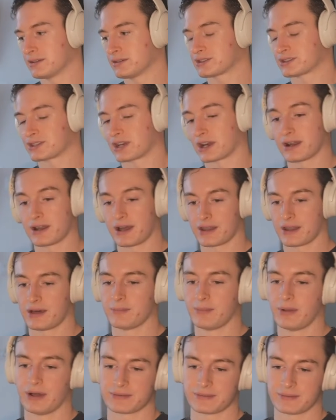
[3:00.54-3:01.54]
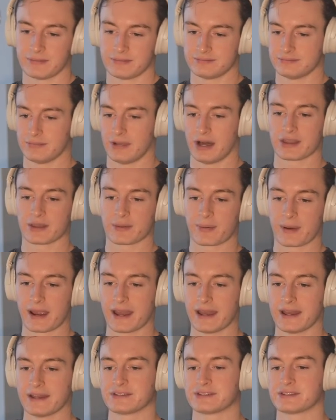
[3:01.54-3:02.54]
started out multi- other
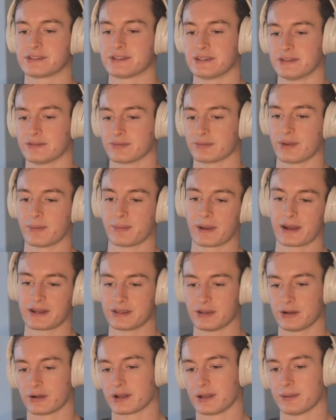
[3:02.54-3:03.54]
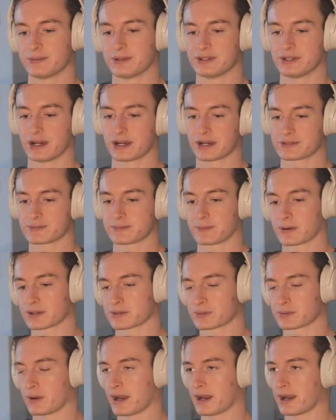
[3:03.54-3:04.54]
brands. He rebranded Yo Club to Doggy
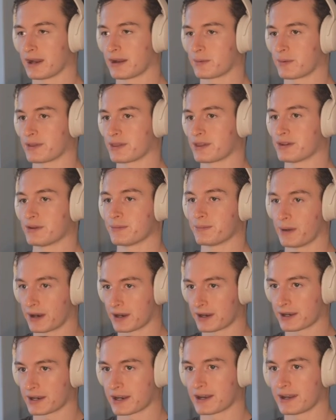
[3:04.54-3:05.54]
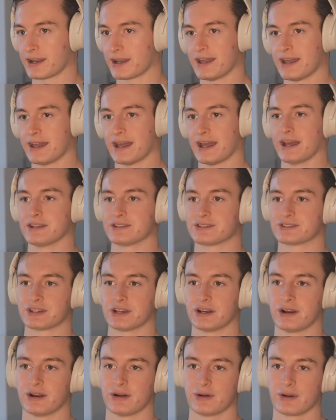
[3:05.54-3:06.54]
Sportswear with a new partner. And
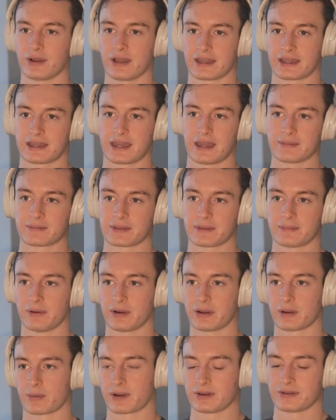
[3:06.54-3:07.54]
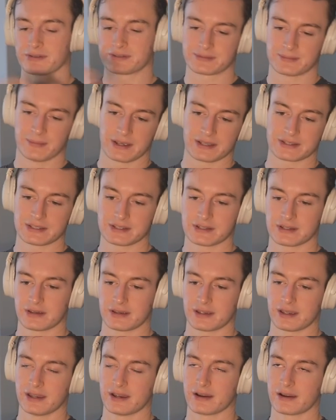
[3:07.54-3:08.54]
so it came to the point where it's my senior
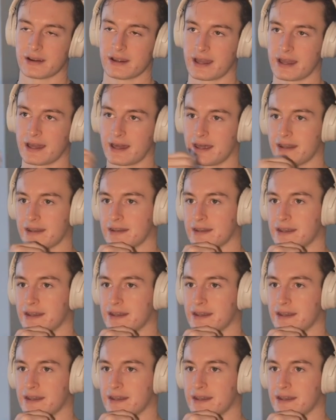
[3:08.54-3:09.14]
year, and